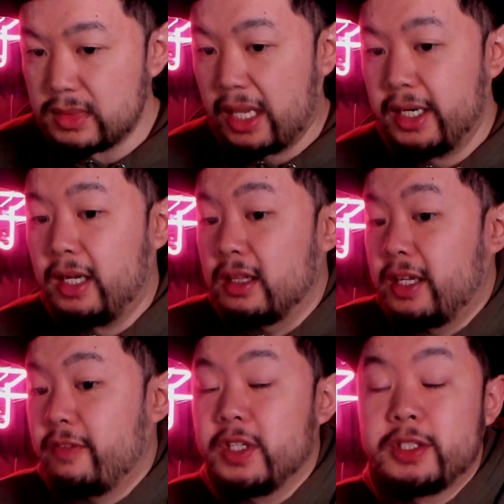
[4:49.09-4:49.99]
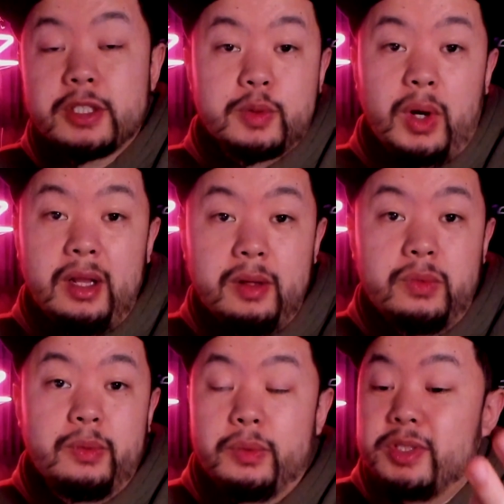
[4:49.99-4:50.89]
And hell, if this goes well and
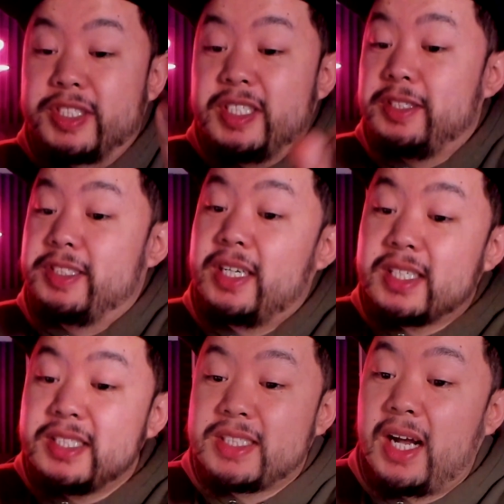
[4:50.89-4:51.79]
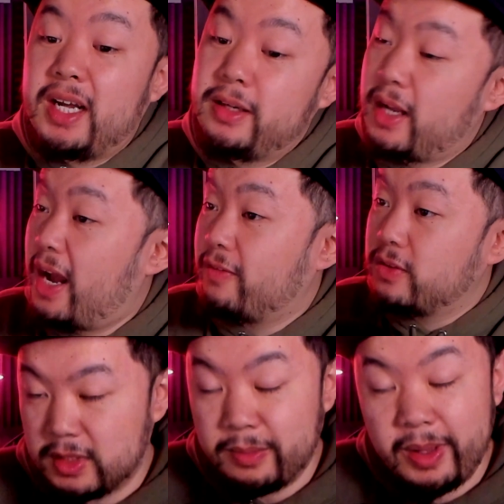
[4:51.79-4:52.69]
we're still stuck inside
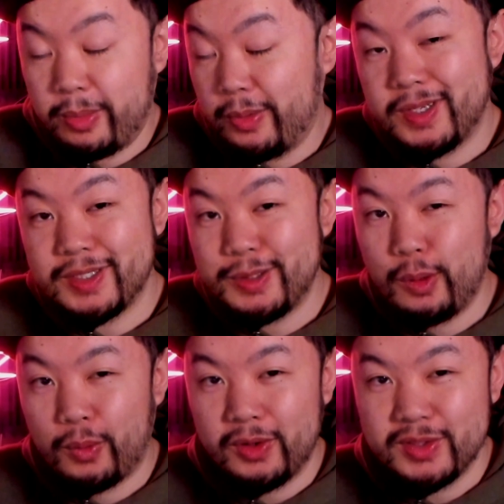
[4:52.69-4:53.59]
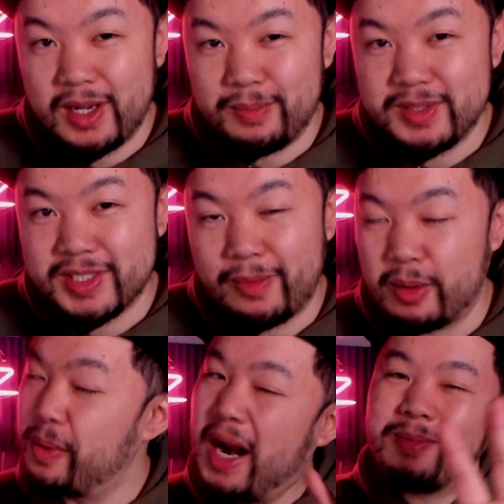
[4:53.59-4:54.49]
after, then maybe we could do a World Cup in summer.
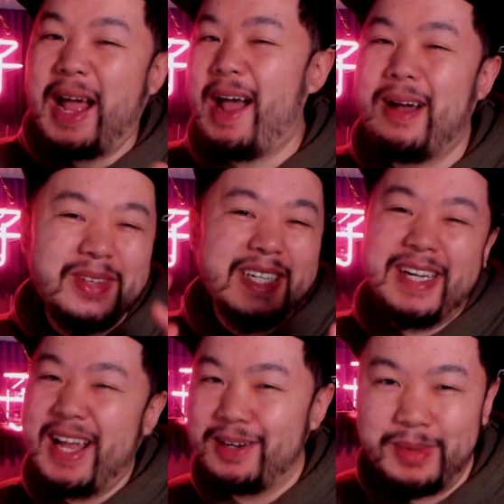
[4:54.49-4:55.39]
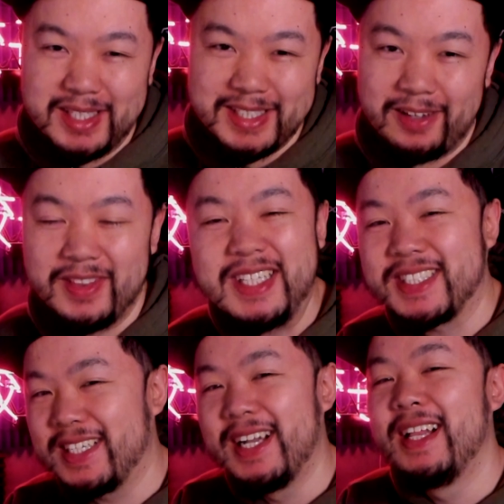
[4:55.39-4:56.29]
But I'm getting ahead of myself. Let's
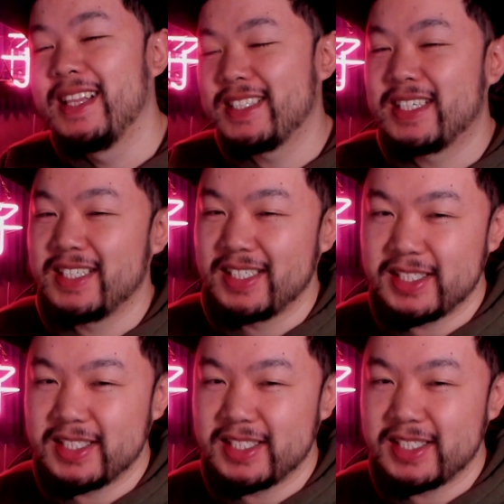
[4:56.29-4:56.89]
get into the